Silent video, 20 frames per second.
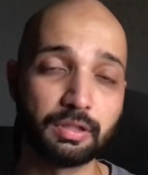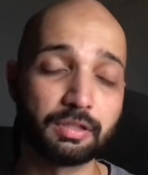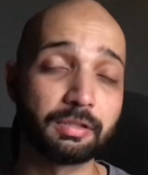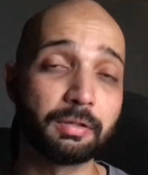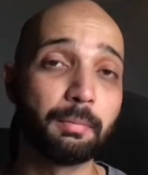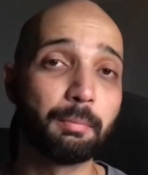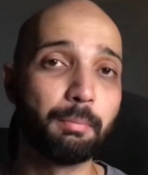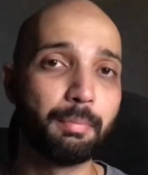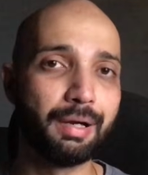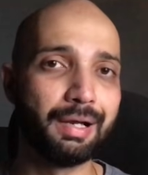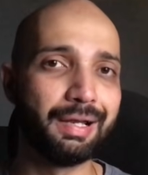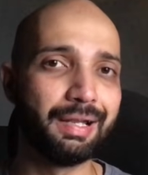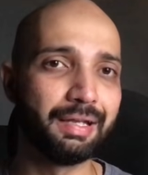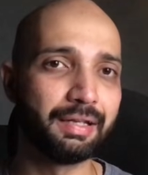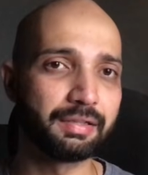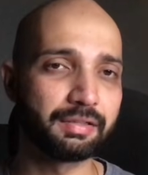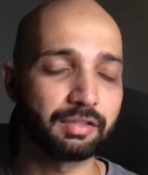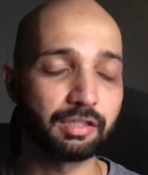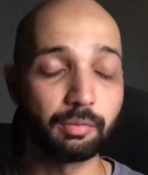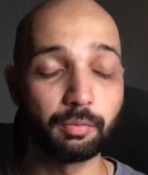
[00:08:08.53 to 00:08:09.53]
buildings,
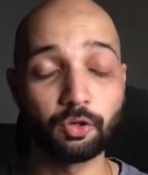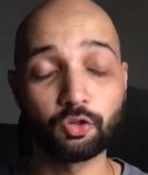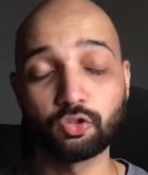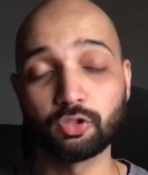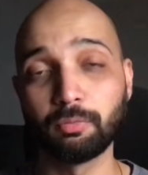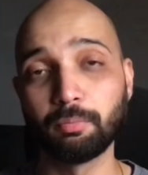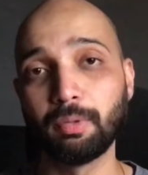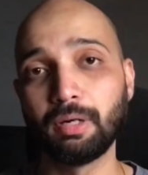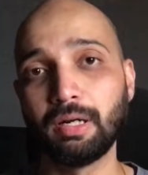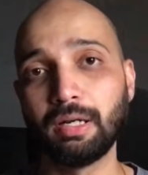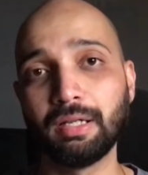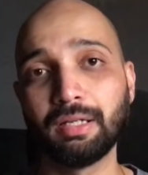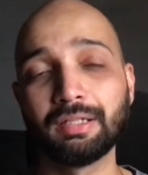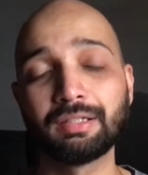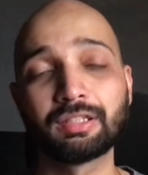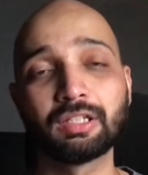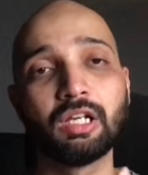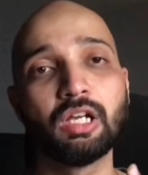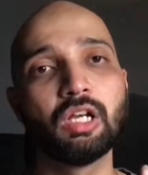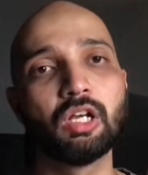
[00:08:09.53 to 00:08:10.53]
commercial buildings,
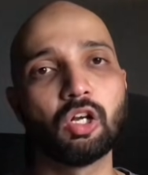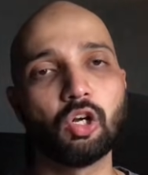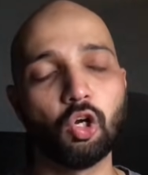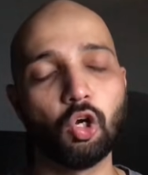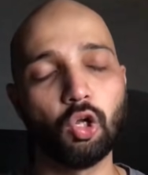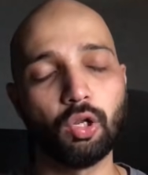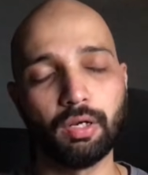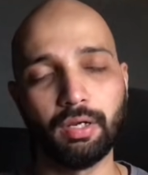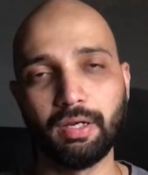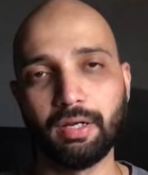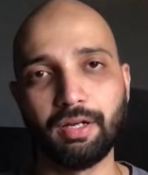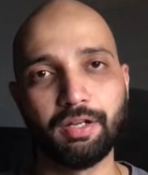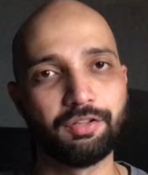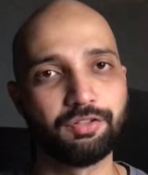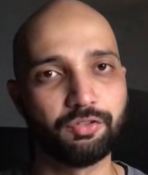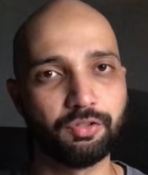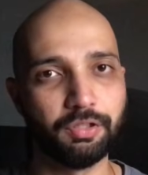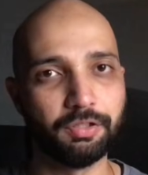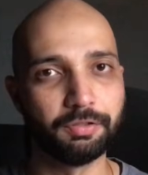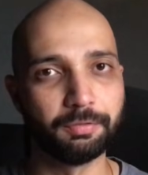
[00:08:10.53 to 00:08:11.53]
or
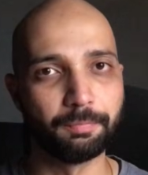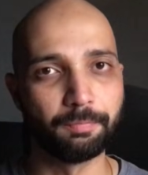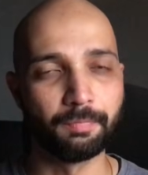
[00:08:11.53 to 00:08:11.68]
industries.